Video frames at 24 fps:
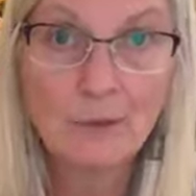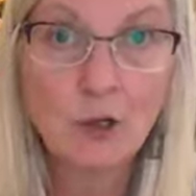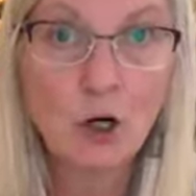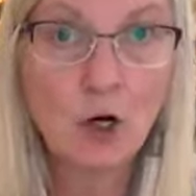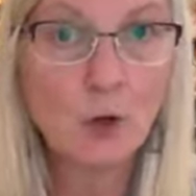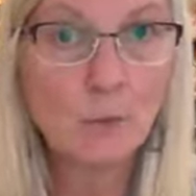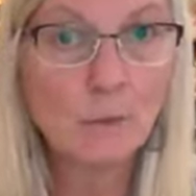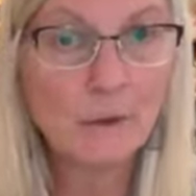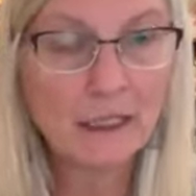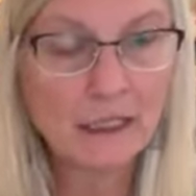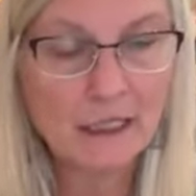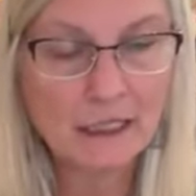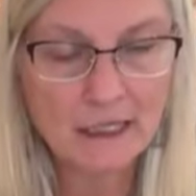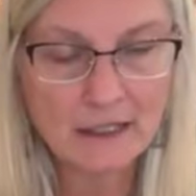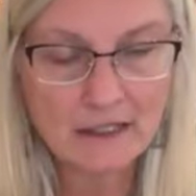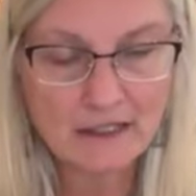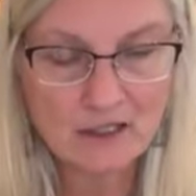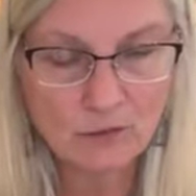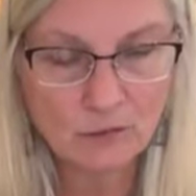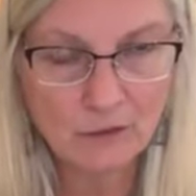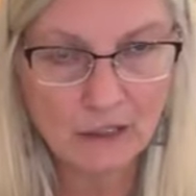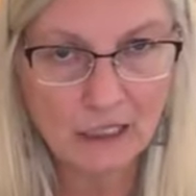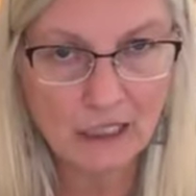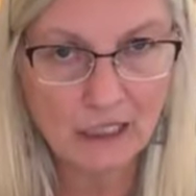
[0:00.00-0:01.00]
I'm hoping
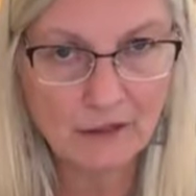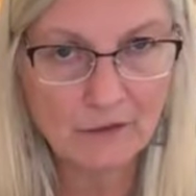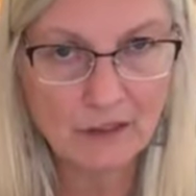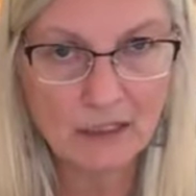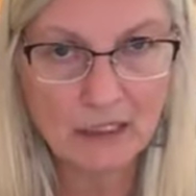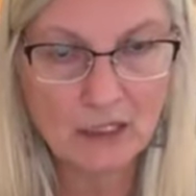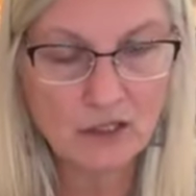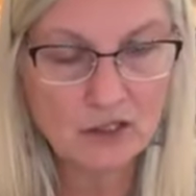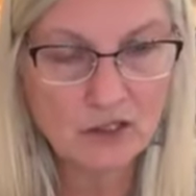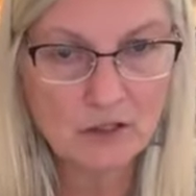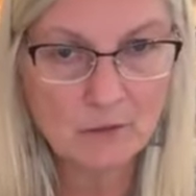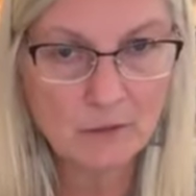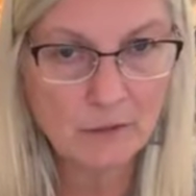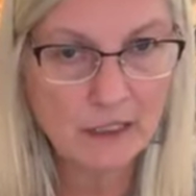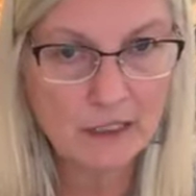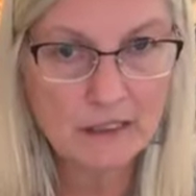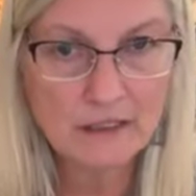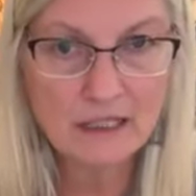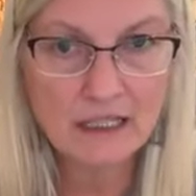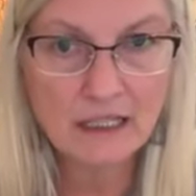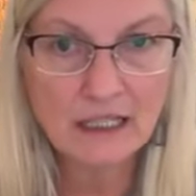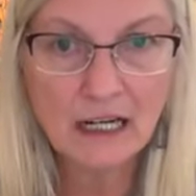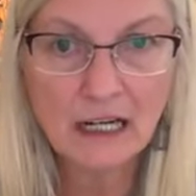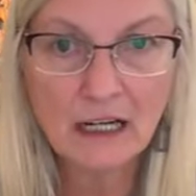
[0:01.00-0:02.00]
next week. Everything just
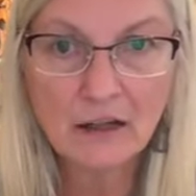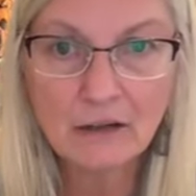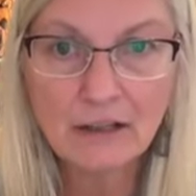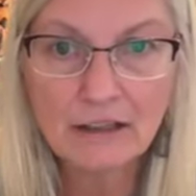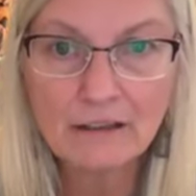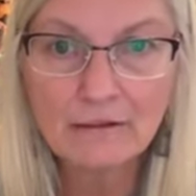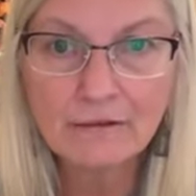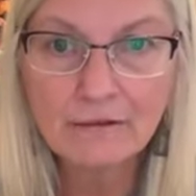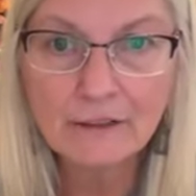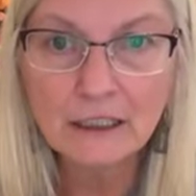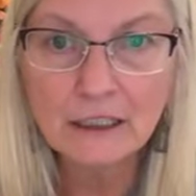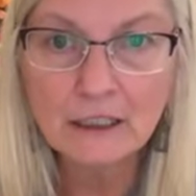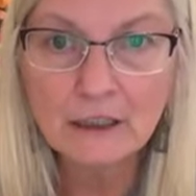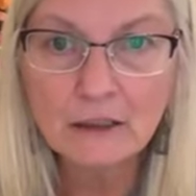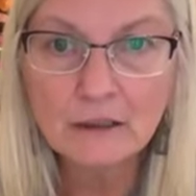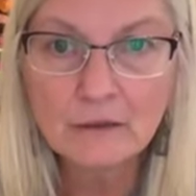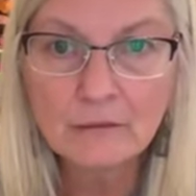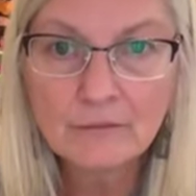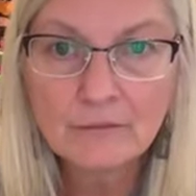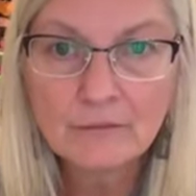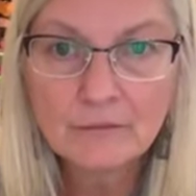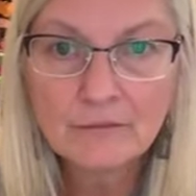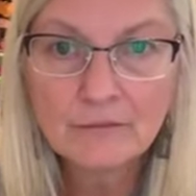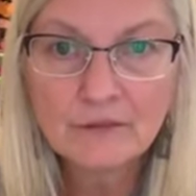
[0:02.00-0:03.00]
depends on how I
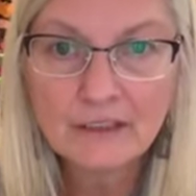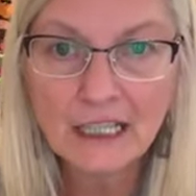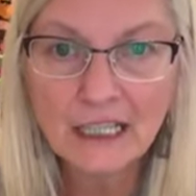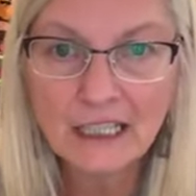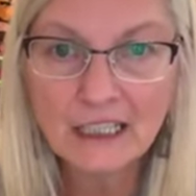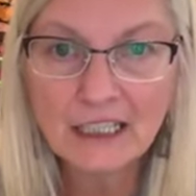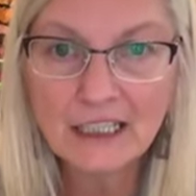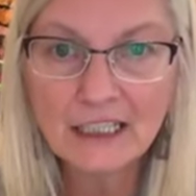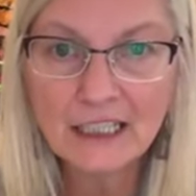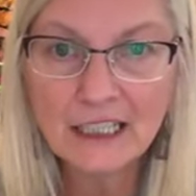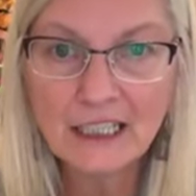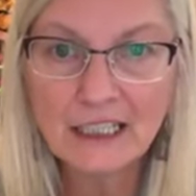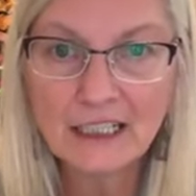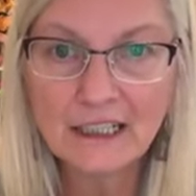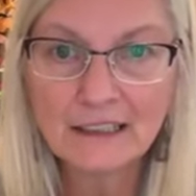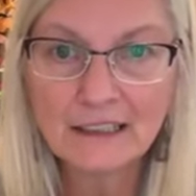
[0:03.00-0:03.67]
feel. Thank you,